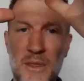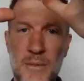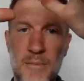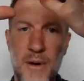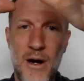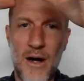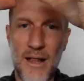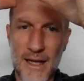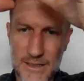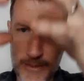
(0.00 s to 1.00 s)
But the
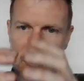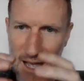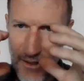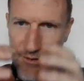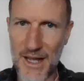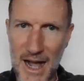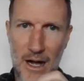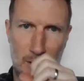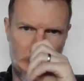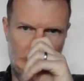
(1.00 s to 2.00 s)
ball has to be held
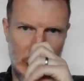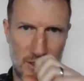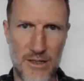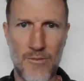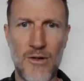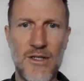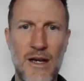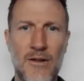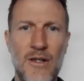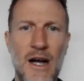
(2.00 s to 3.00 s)
down, and it's the
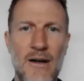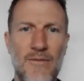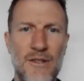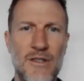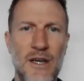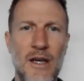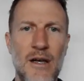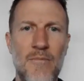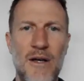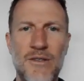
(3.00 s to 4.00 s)
rotator cuff. It's
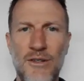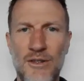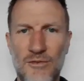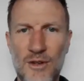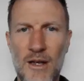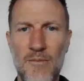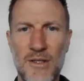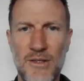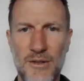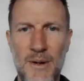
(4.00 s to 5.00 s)
muscle in the front,
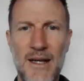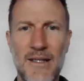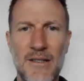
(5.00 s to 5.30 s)
muscle in the back.